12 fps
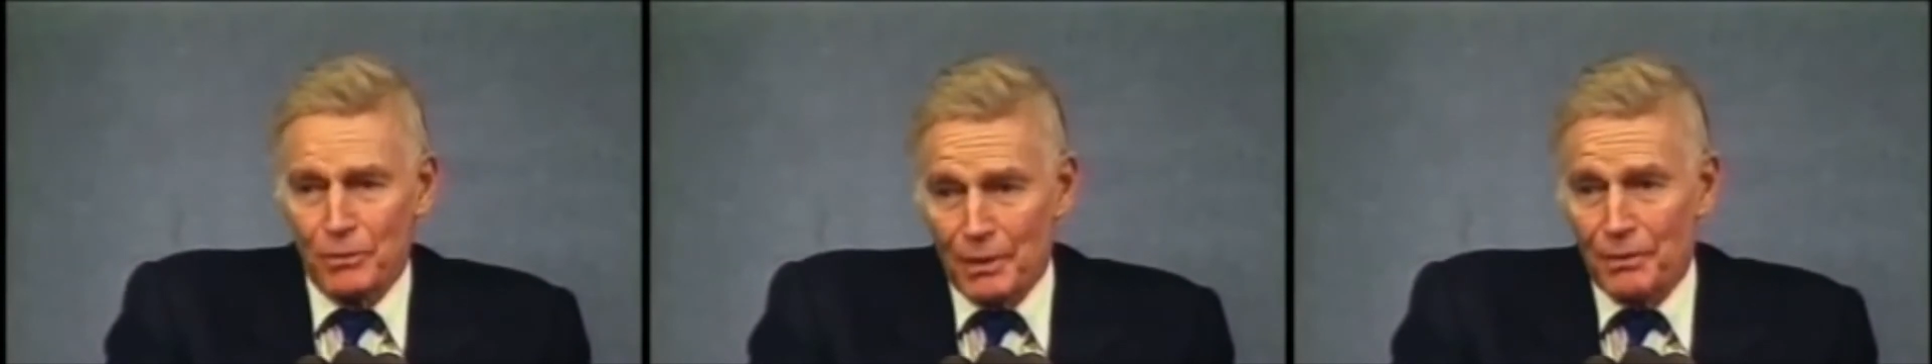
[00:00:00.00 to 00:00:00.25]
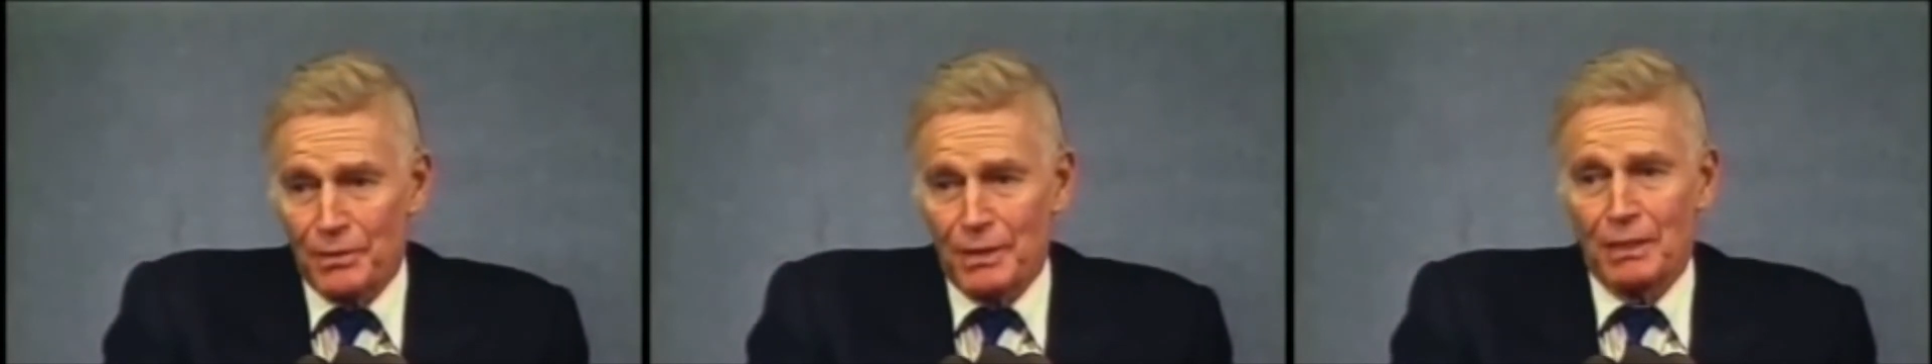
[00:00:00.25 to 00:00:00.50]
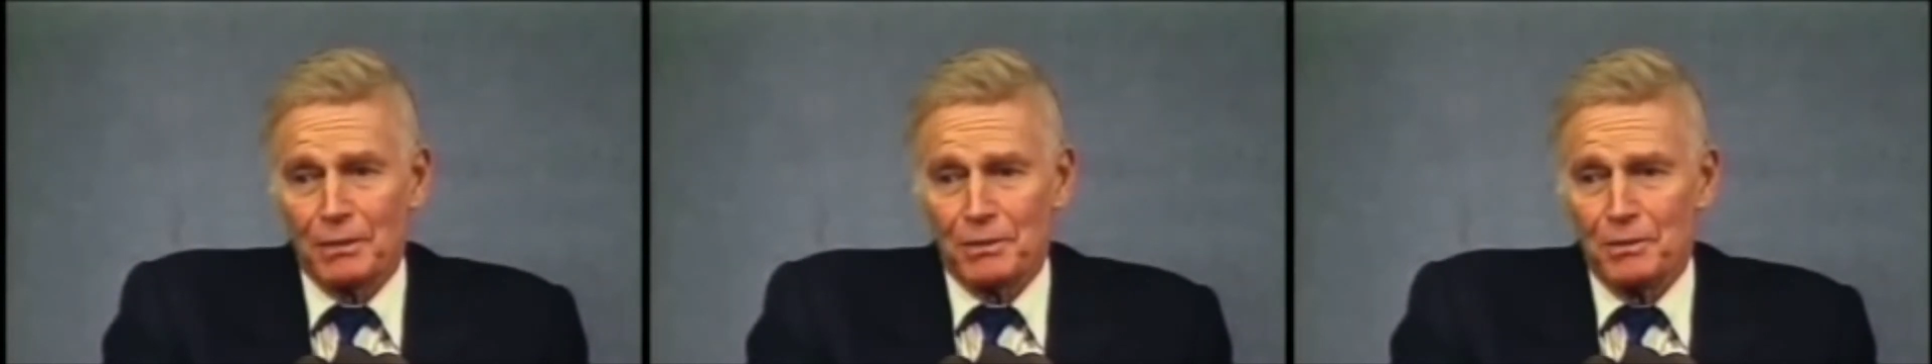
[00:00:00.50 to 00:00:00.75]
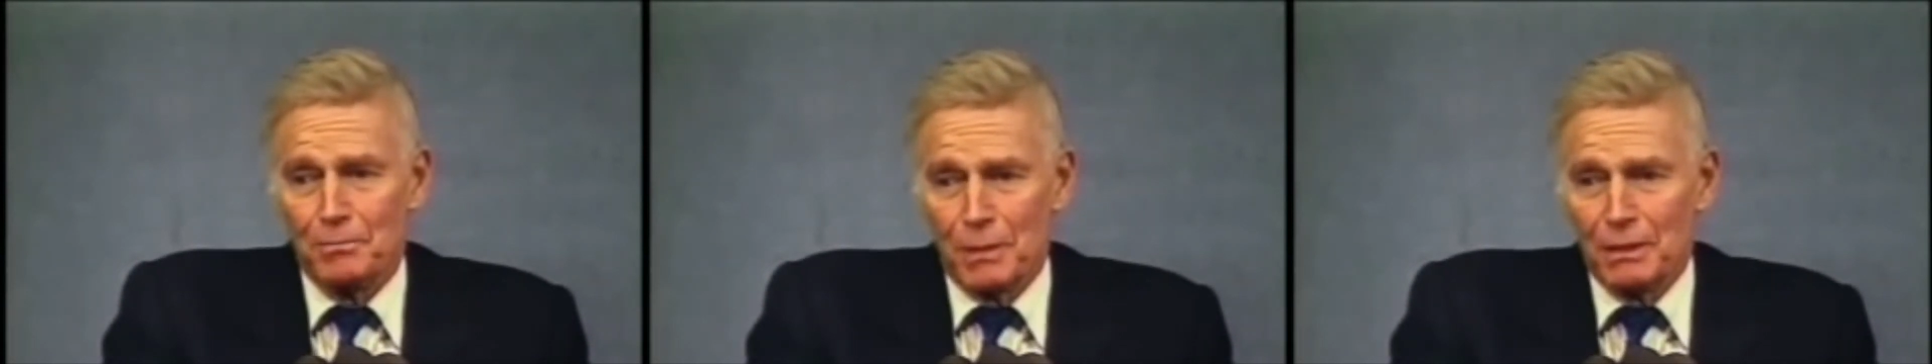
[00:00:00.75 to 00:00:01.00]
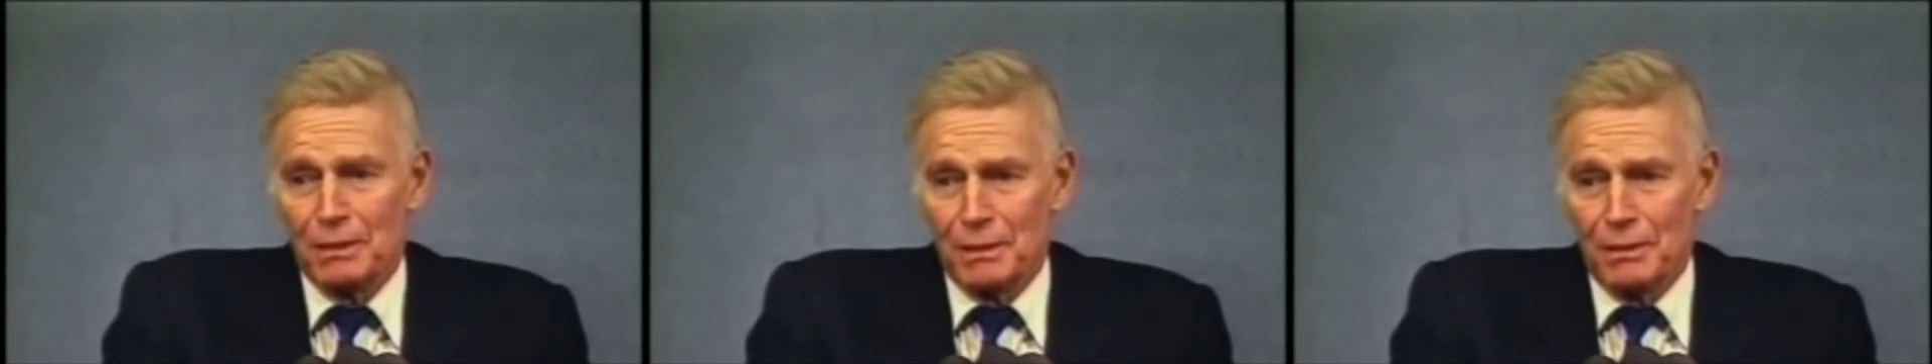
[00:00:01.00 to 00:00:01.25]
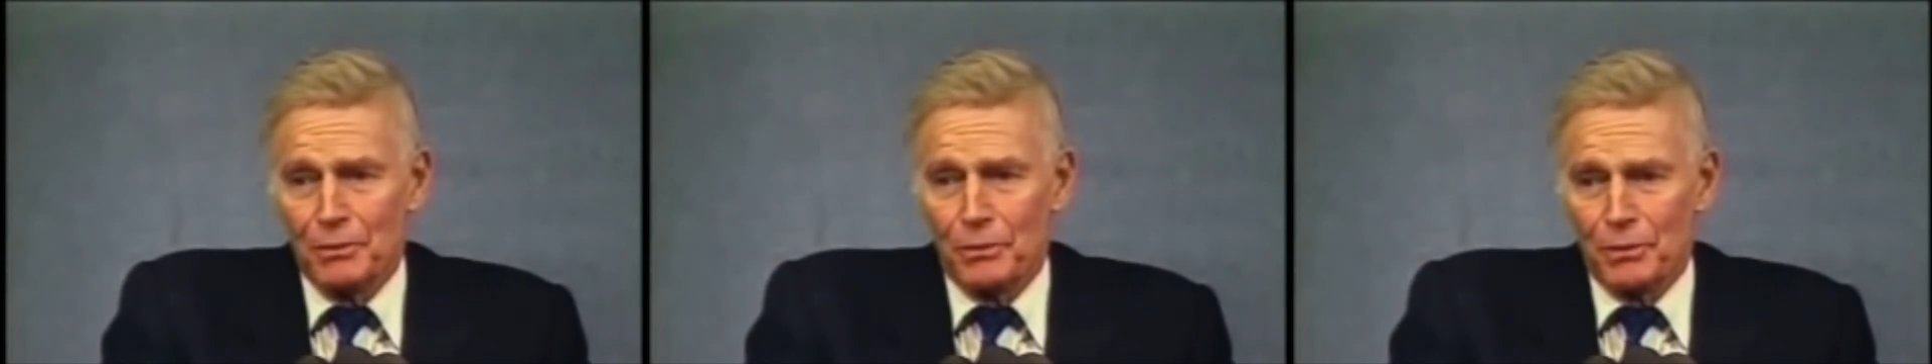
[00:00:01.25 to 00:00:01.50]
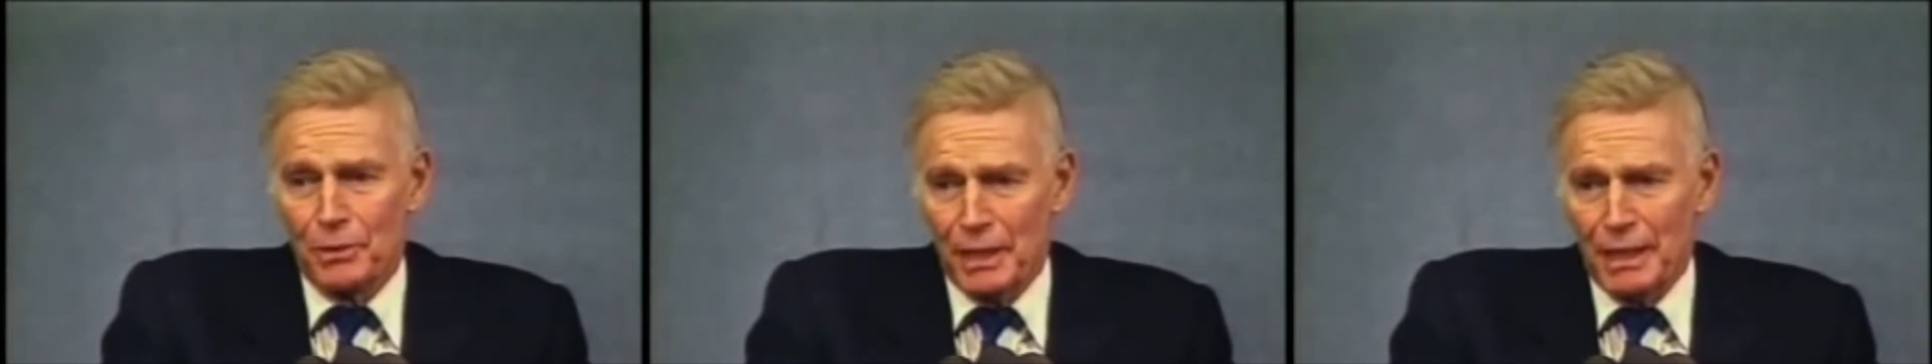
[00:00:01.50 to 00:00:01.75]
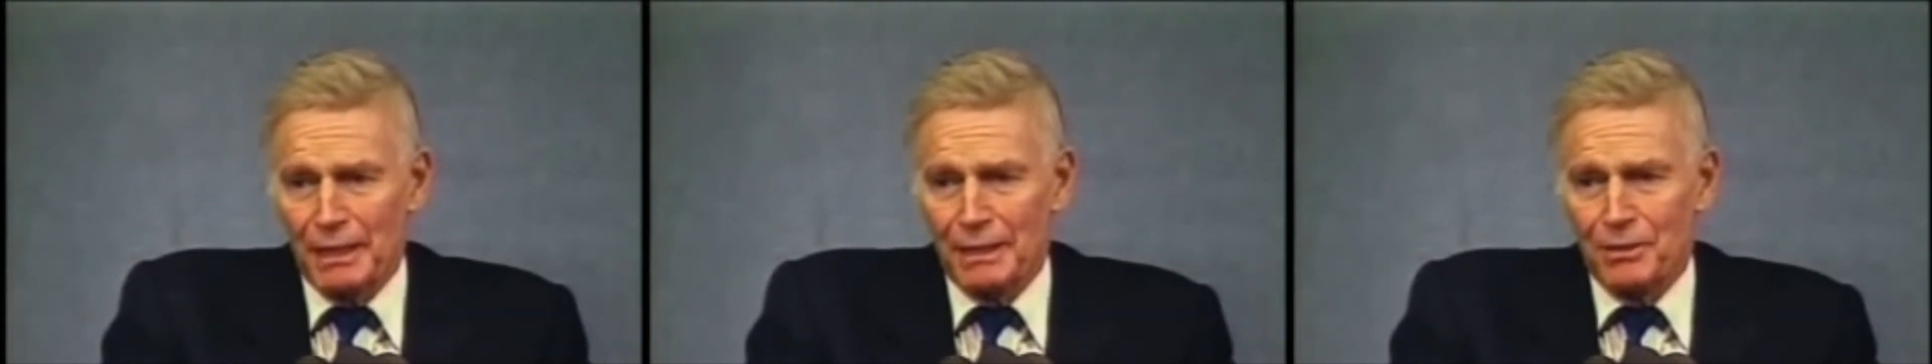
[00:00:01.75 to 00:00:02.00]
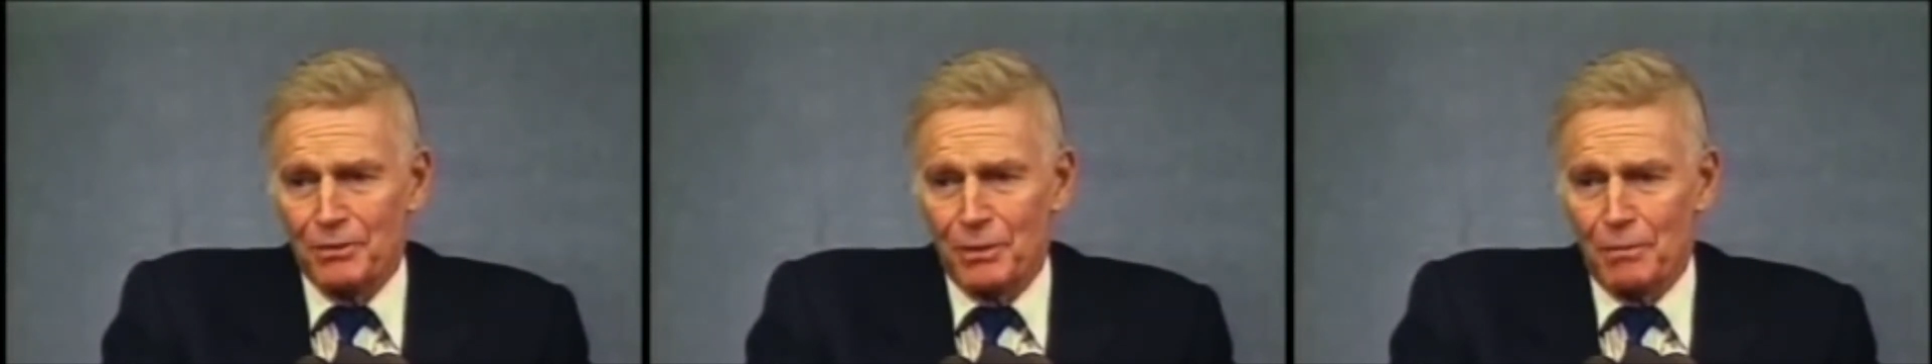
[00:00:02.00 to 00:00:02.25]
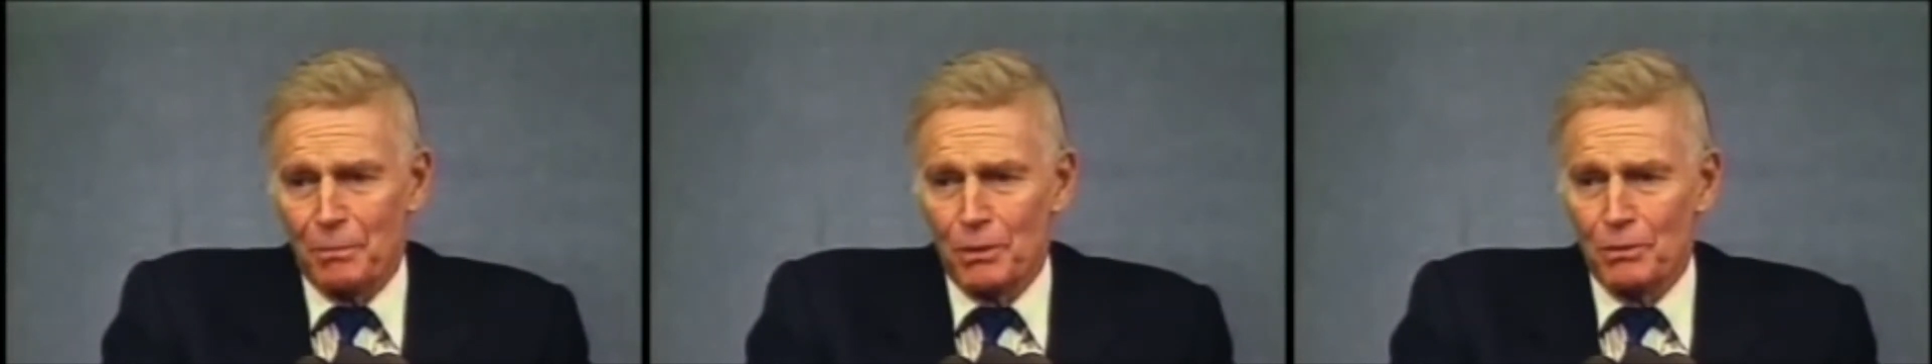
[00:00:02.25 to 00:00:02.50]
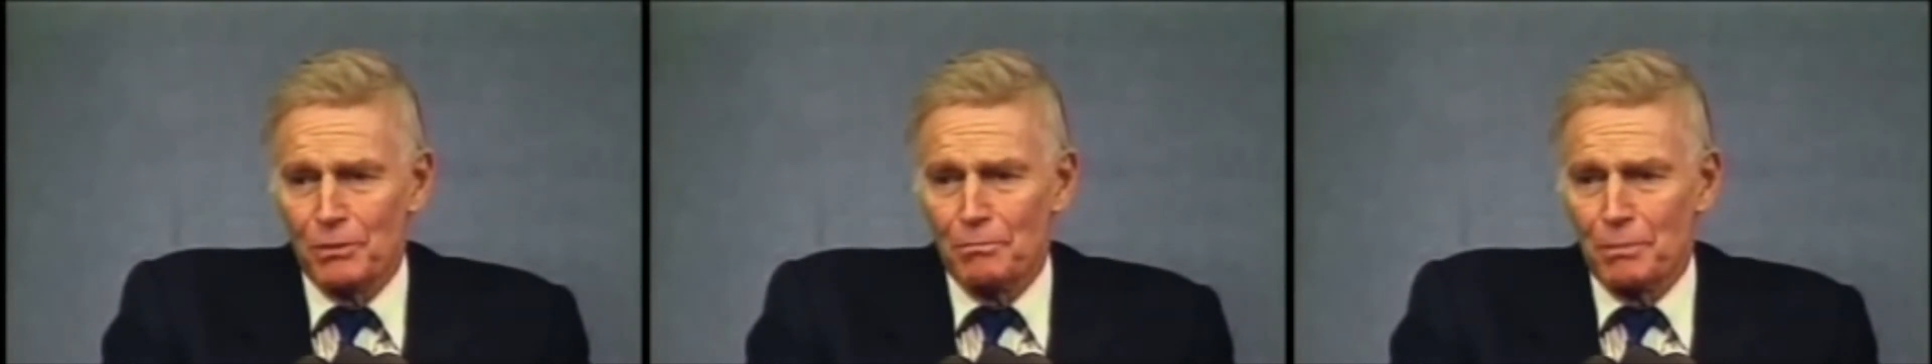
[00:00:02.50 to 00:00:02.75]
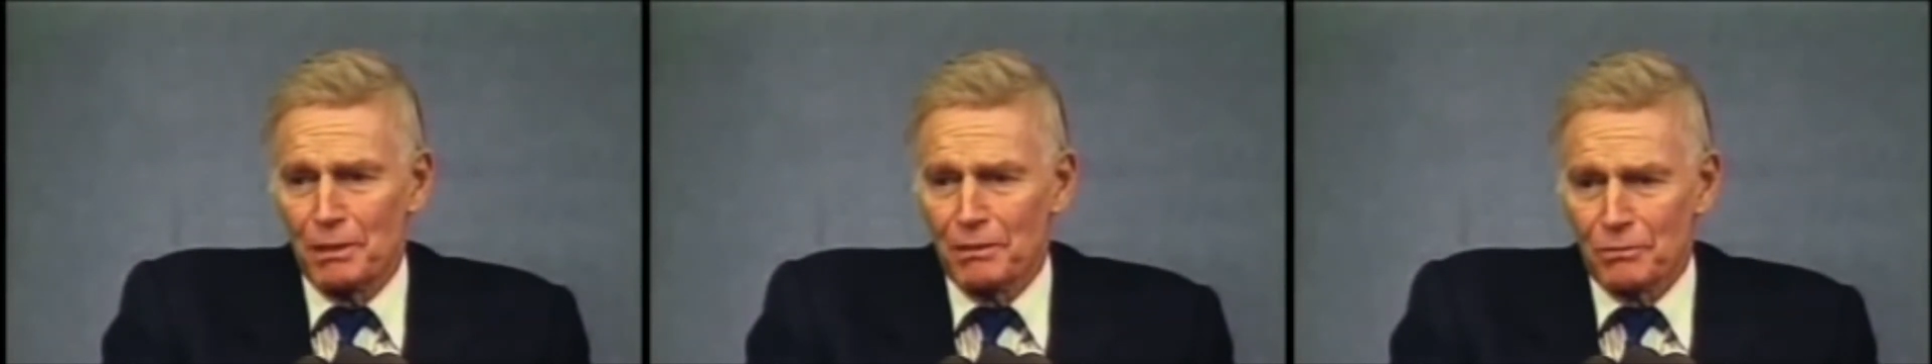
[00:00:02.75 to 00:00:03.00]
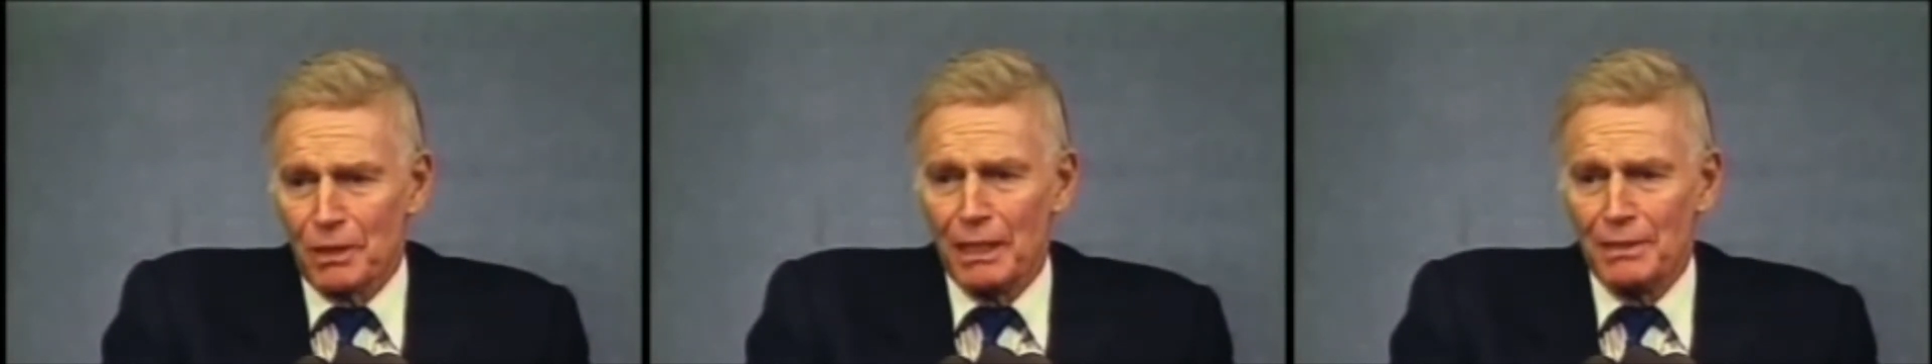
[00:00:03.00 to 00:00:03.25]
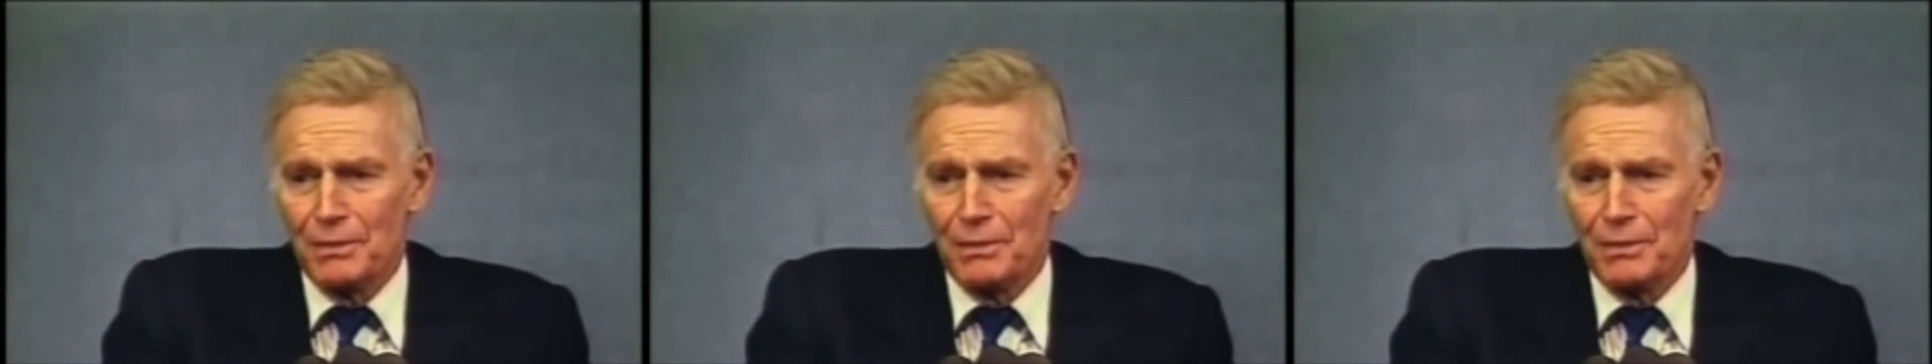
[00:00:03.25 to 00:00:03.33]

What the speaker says: and thus will make it easier to remove